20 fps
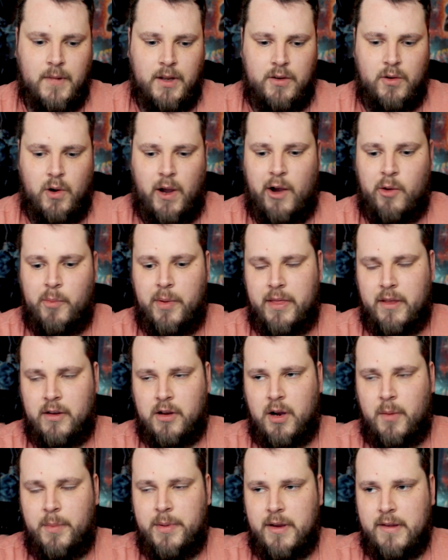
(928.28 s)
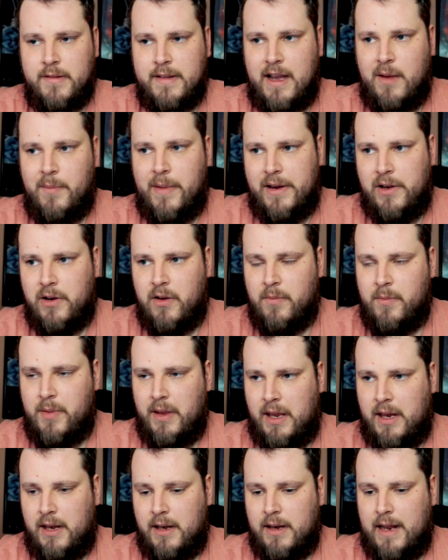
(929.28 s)
you're helping the copiers out by not
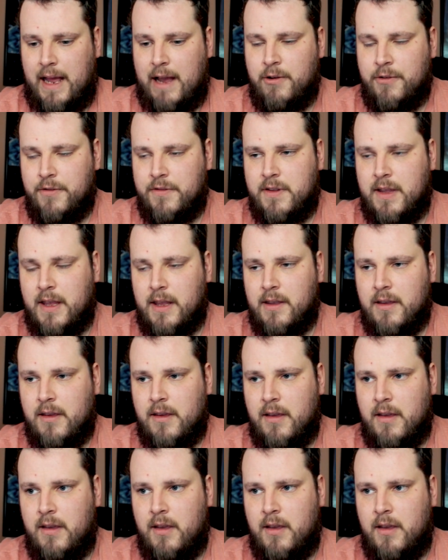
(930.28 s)
being out of sync,